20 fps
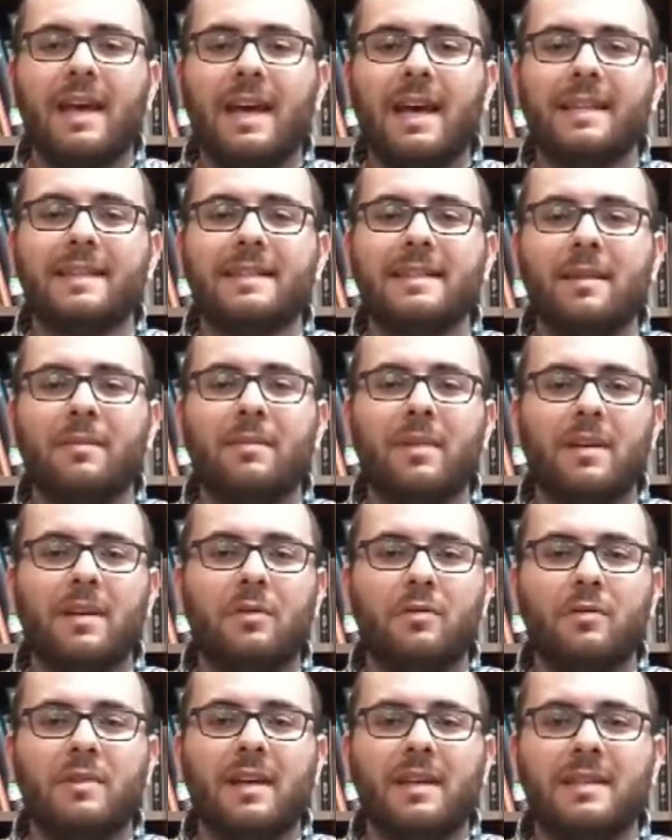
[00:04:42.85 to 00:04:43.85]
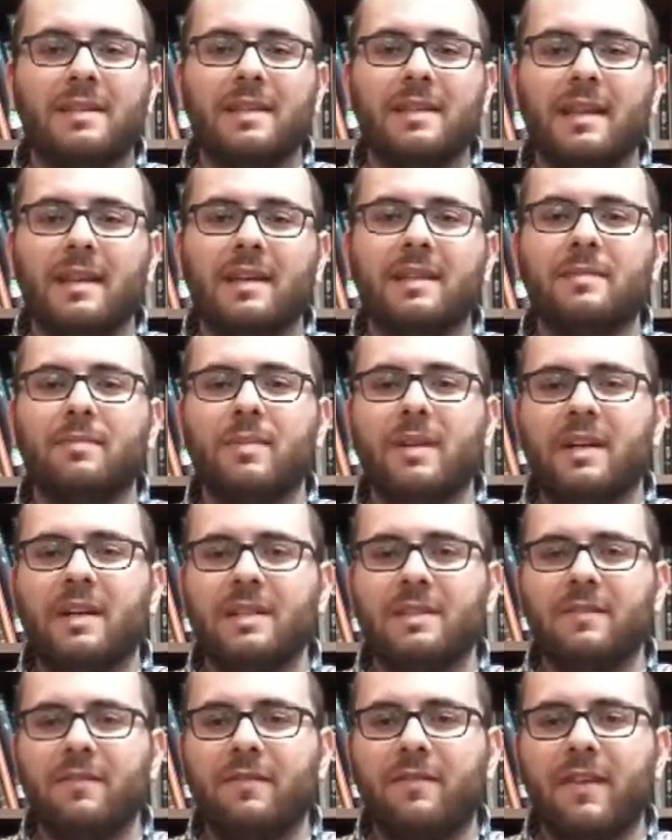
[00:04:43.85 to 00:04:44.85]
and somebody who does things
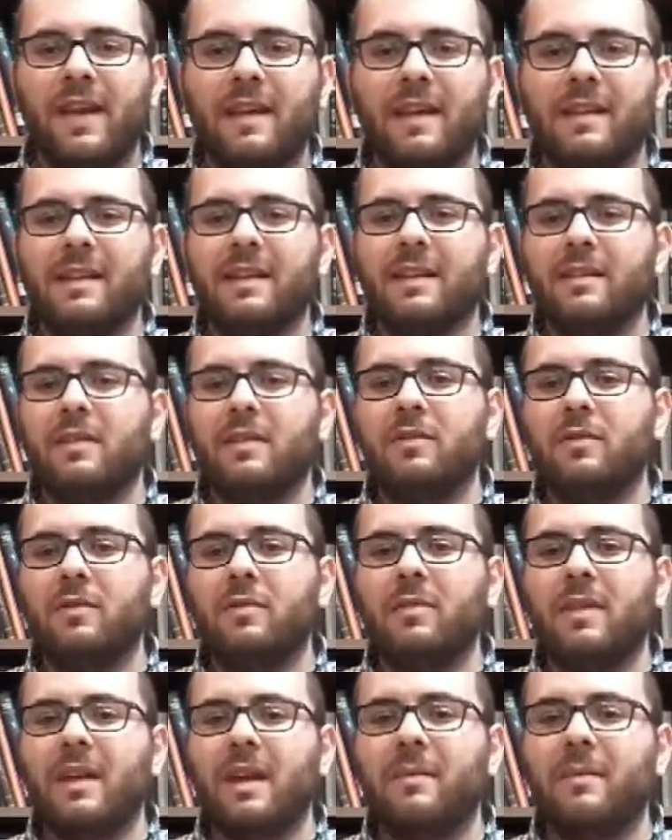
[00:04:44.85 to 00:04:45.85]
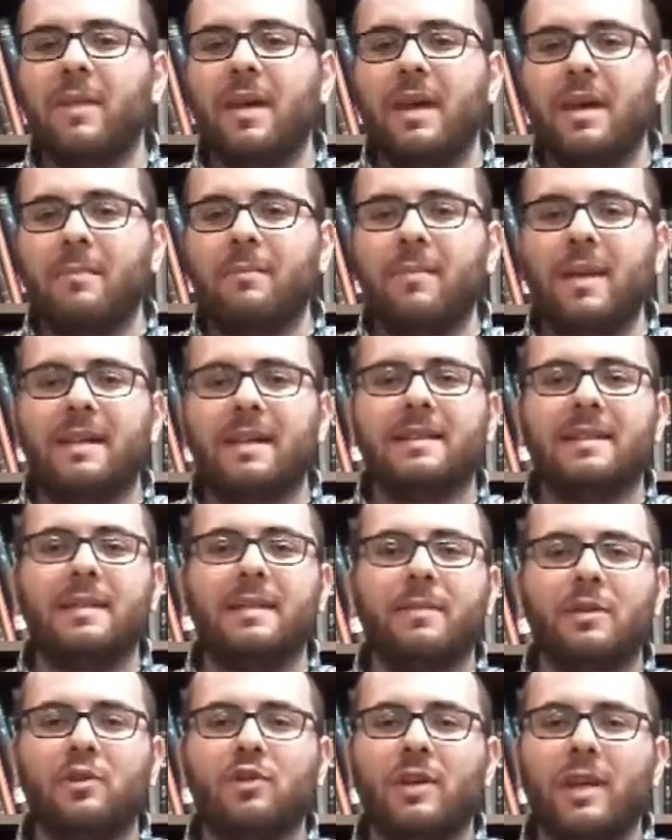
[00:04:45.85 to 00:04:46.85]
because failing to do them makes
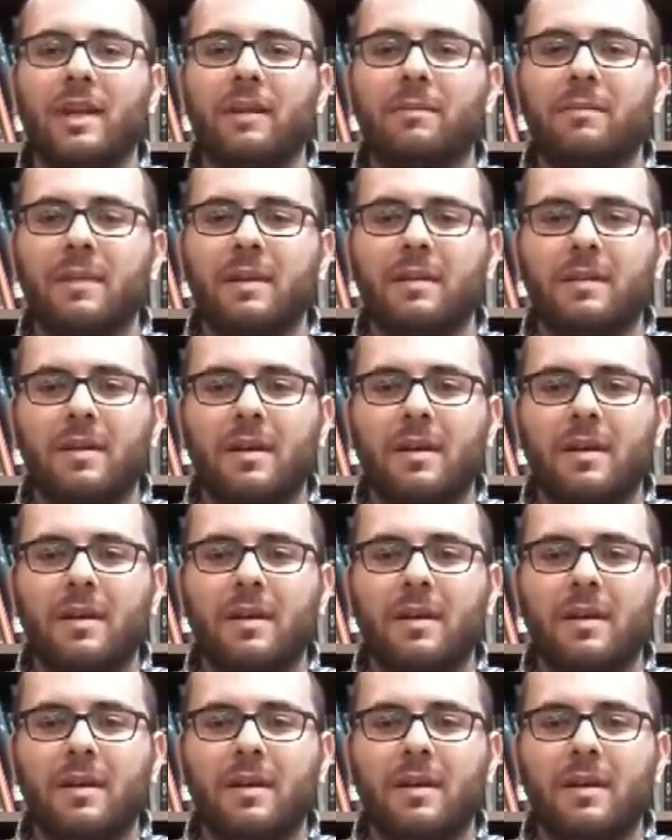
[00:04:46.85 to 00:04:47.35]
them ashamed.